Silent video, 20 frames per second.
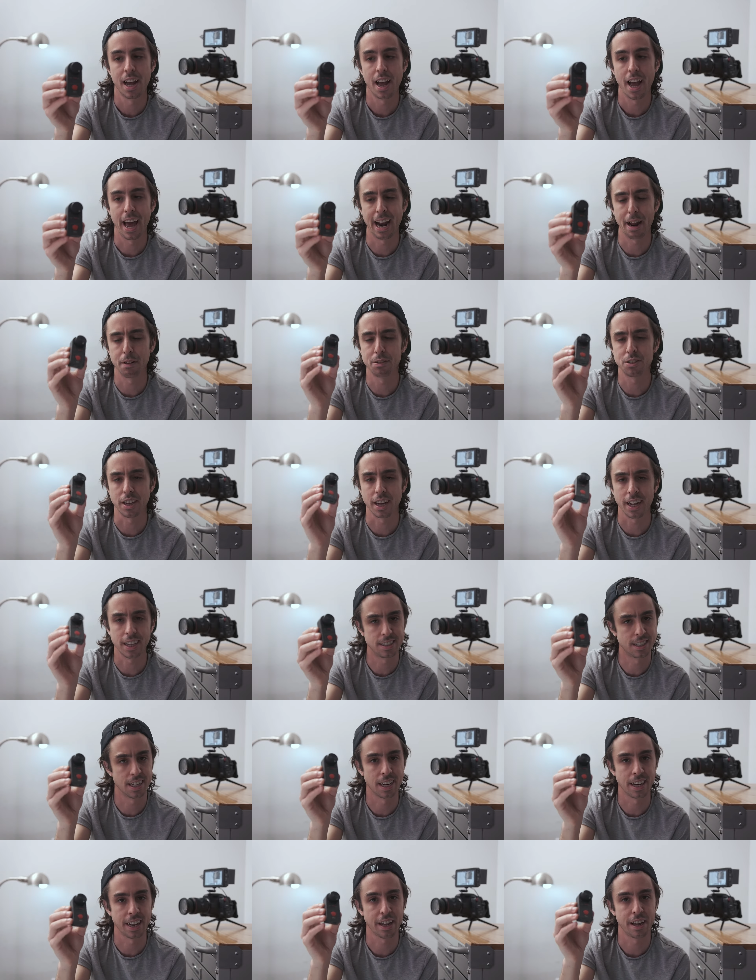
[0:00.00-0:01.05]
and I was
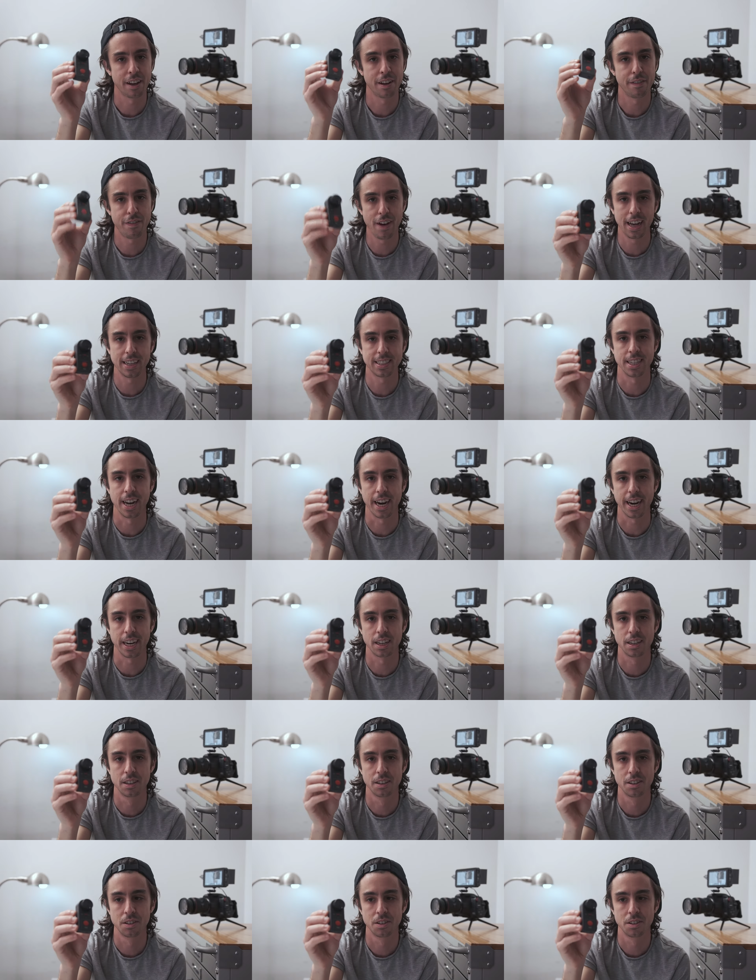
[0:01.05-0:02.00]
instantly fascinated.